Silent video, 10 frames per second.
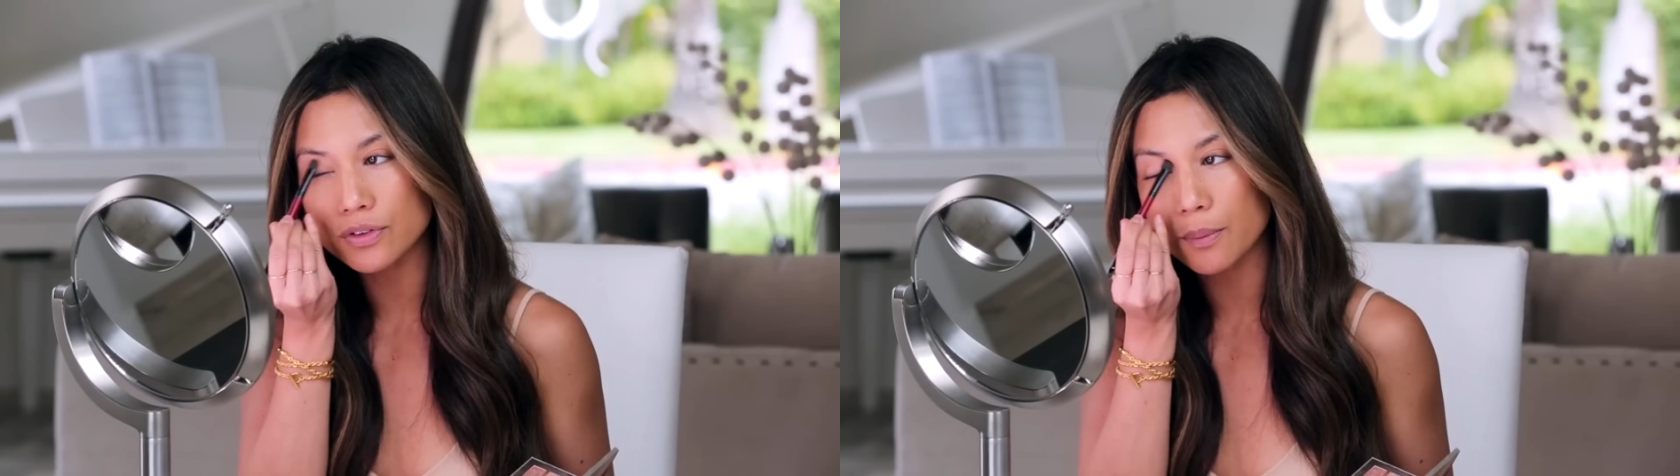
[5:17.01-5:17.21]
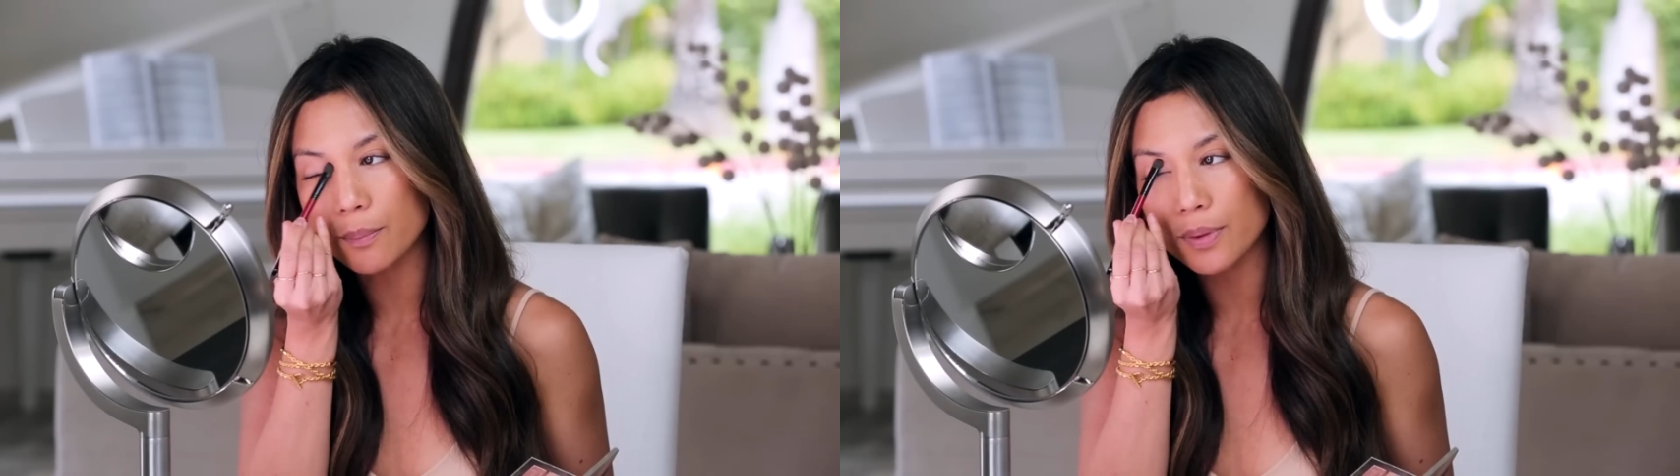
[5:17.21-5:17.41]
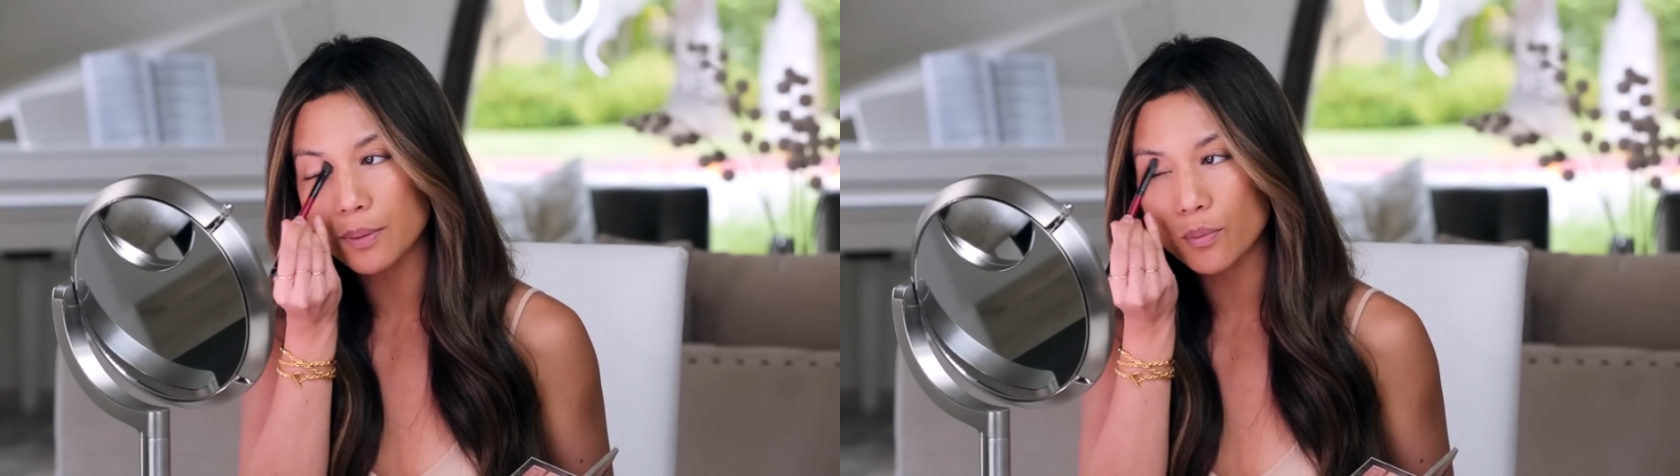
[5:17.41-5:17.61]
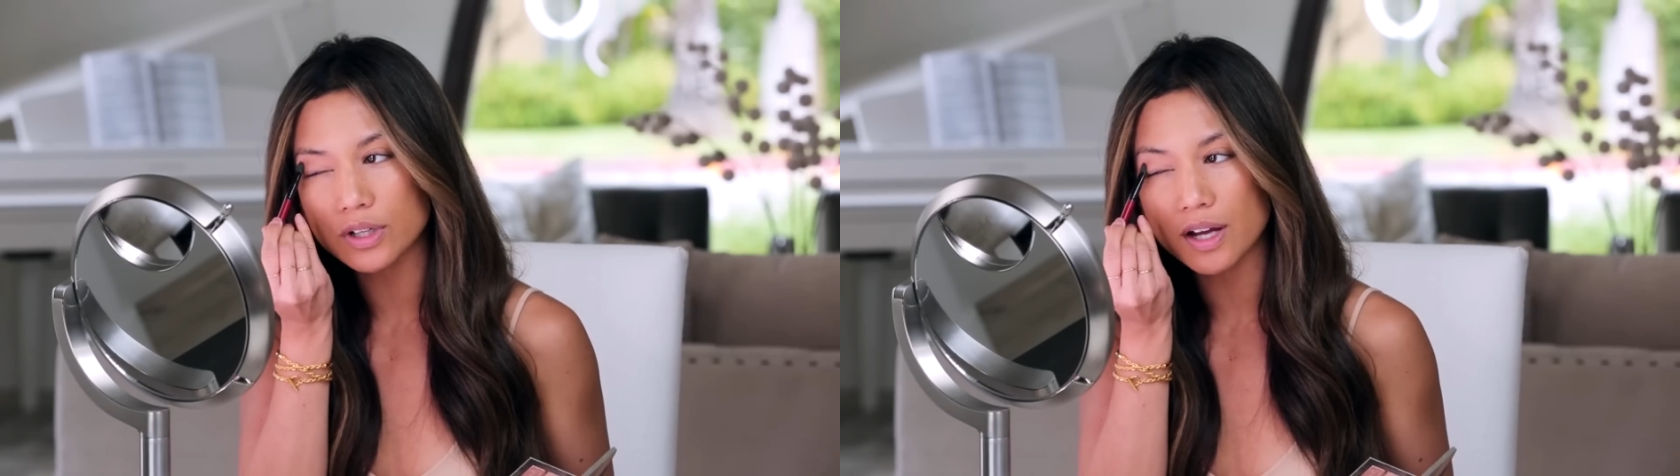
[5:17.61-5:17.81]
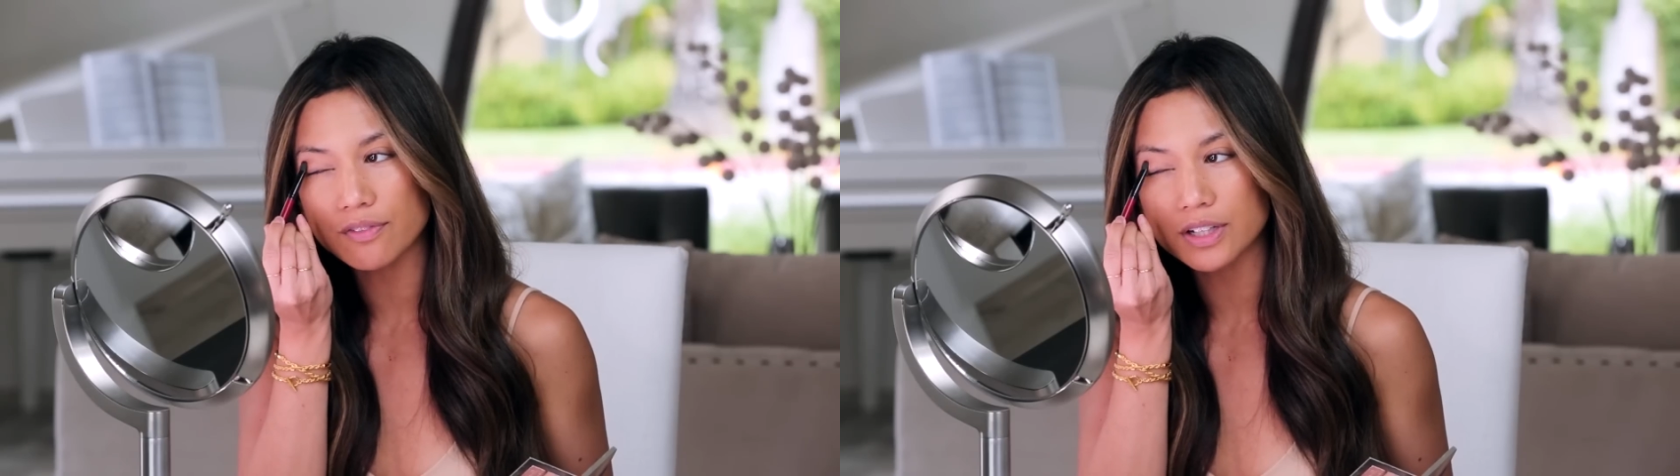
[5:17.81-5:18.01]
for a bit
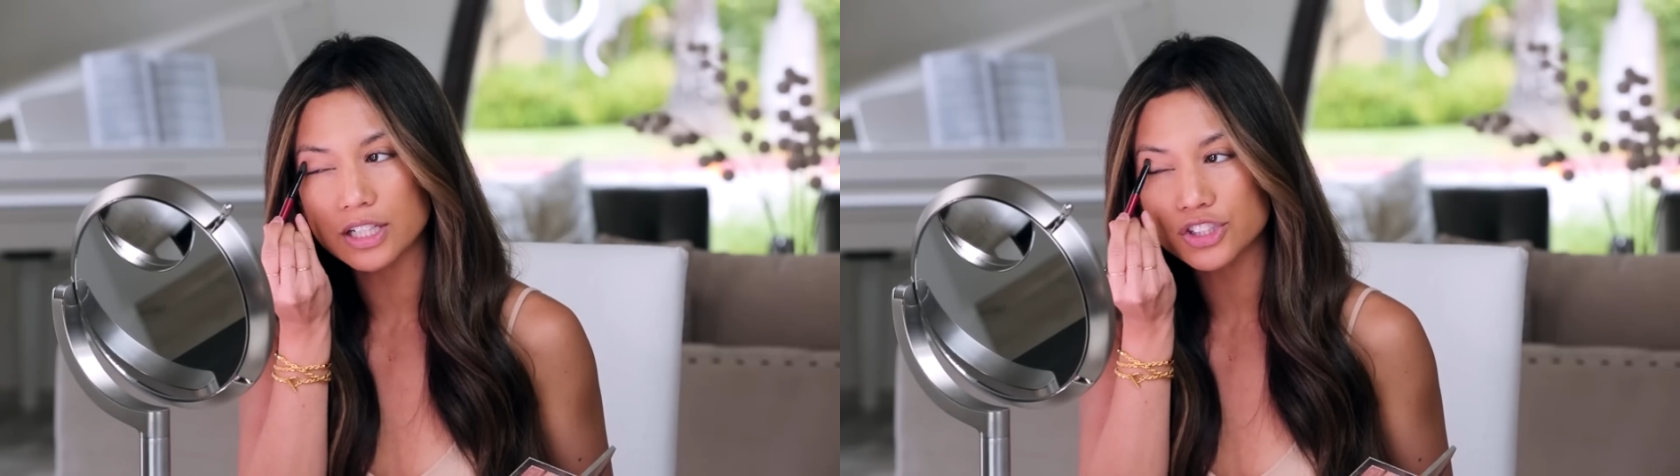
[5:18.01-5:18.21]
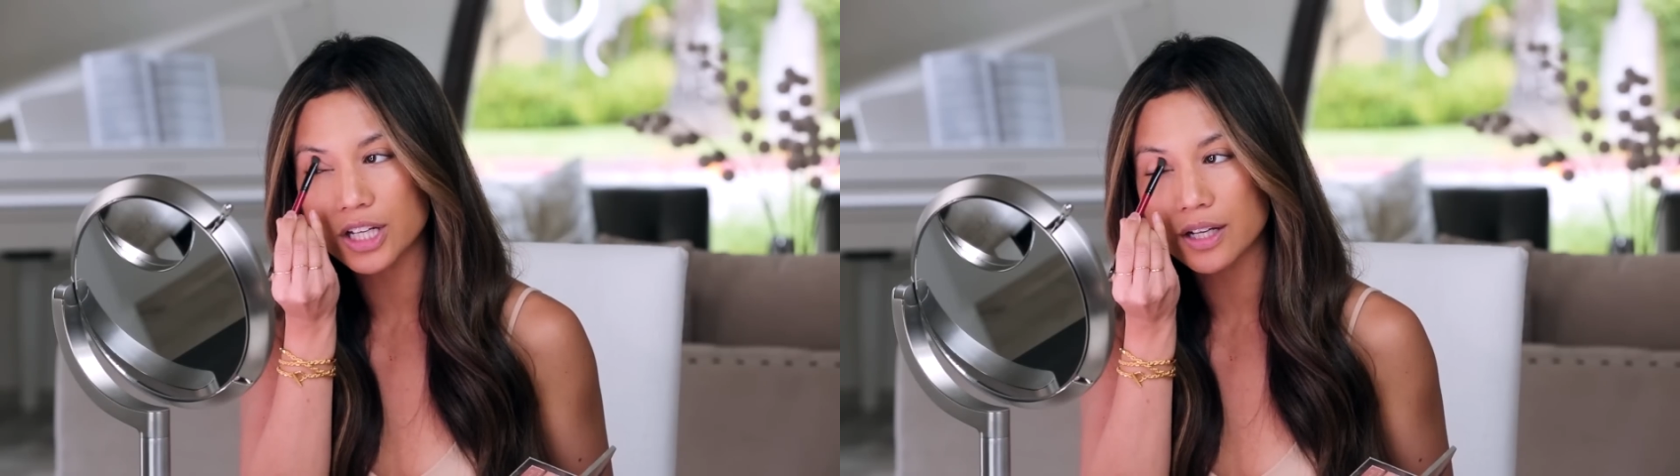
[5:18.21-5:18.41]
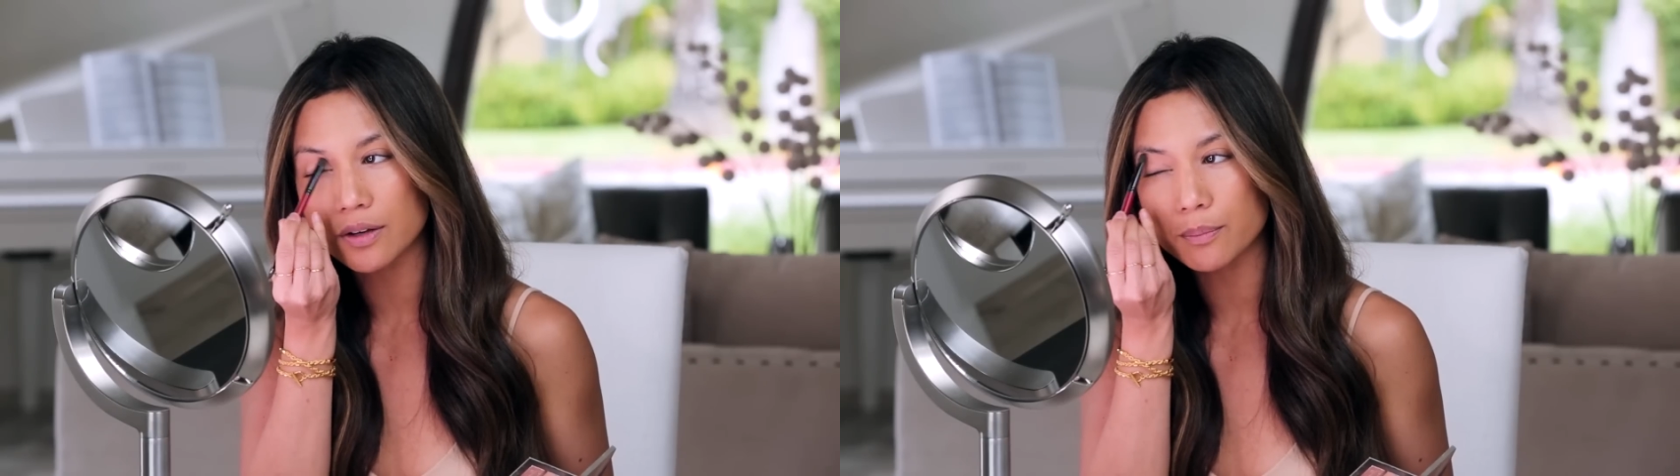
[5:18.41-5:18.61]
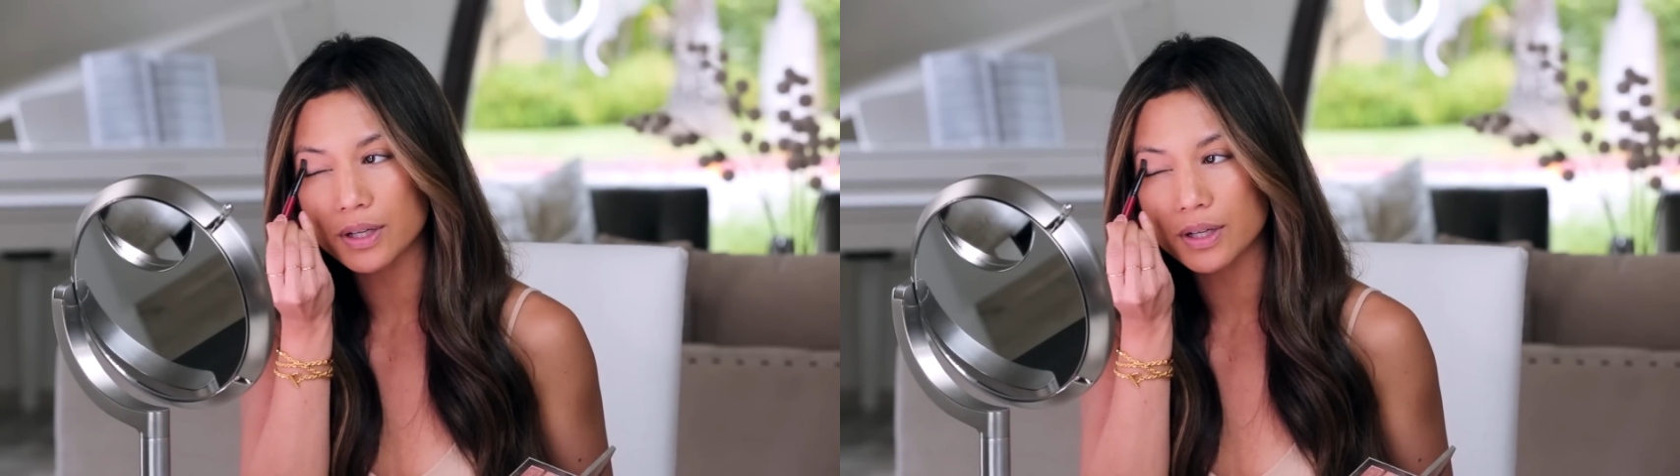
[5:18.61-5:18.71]
more definition,